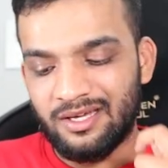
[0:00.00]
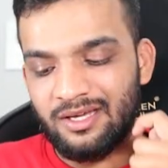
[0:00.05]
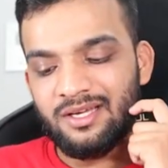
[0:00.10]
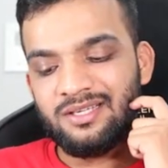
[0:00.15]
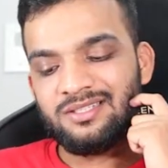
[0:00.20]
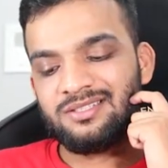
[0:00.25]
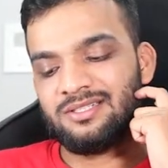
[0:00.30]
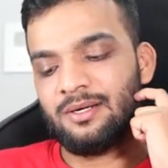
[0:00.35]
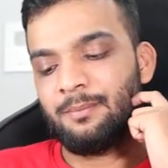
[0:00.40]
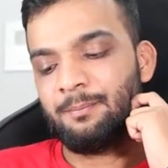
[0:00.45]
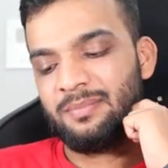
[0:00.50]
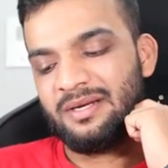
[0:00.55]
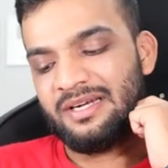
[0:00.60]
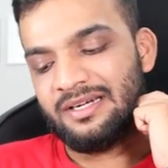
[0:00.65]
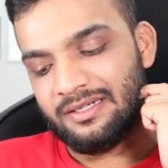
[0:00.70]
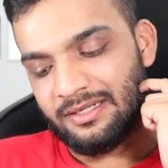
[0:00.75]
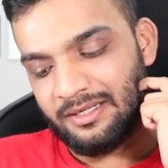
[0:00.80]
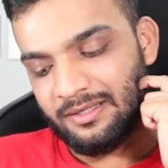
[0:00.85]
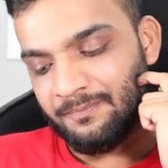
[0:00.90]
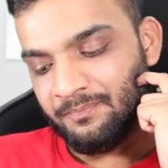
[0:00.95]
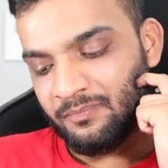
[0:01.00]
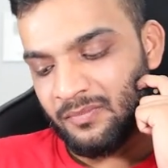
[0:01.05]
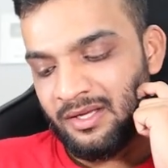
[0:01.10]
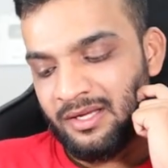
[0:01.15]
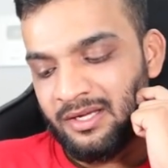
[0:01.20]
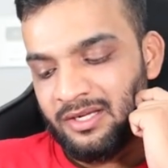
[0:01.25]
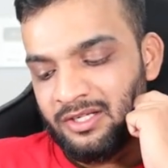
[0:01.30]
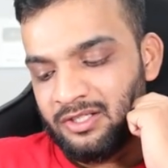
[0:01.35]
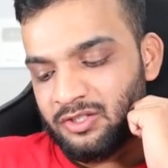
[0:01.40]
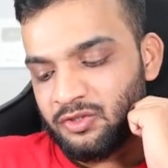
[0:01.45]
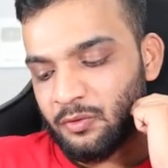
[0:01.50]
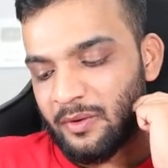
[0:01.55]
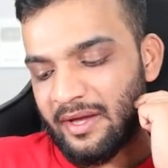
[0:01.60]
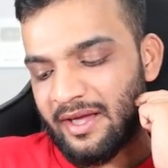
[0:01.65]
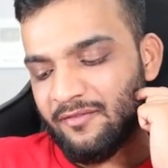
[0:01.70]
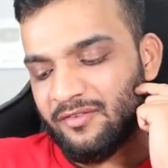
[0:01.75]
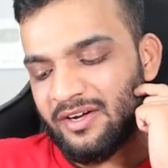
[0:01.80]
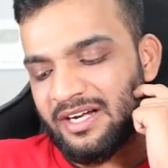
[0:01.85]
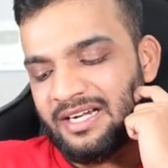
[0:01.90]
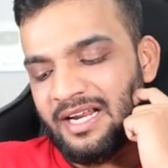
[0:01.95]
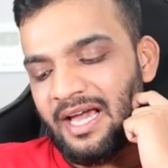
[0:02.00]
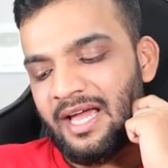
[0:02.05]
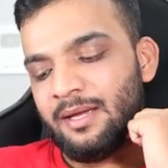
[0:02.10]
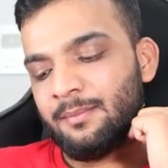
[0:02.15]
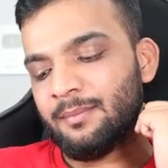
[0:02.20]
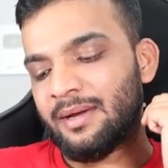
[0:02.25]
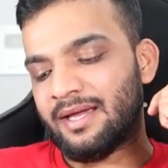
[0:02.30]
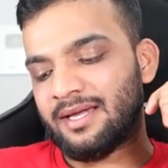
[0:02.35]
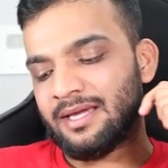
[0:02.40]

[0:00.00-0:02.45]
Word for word: is completed. So every time